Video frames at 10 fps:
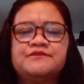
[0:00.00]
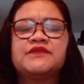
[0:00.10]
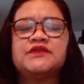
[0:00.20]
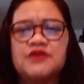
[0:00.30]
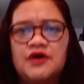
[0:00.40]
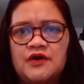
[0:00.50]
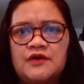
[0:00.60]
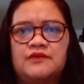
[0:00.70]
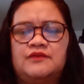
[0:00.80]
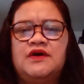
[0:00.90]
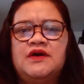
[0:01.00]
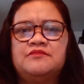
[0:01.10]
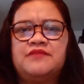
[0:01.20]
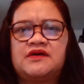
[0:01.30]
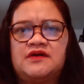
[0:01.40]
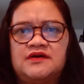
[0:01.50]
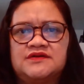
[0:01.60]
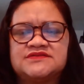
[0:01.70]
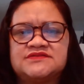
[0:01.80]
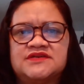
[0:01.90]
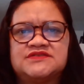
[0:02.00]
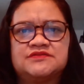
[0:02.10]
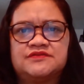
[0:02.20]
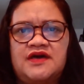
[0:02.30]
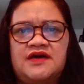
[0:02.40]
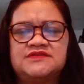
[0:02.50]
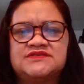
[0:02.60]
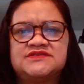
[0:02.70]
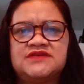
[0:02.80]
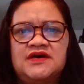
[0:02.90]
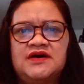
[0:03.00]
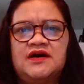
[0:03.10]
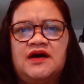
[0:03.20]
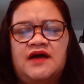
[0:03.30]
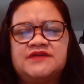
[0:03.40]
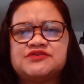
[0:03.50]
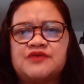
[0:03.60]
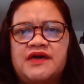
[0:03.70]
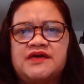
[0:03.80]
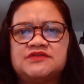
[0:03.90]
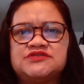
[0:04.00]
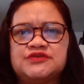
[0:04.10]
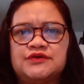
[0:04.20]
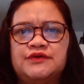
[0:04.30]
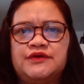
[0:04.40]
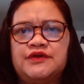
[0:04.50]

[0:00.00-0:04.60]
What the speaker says: No, because the students are trying to,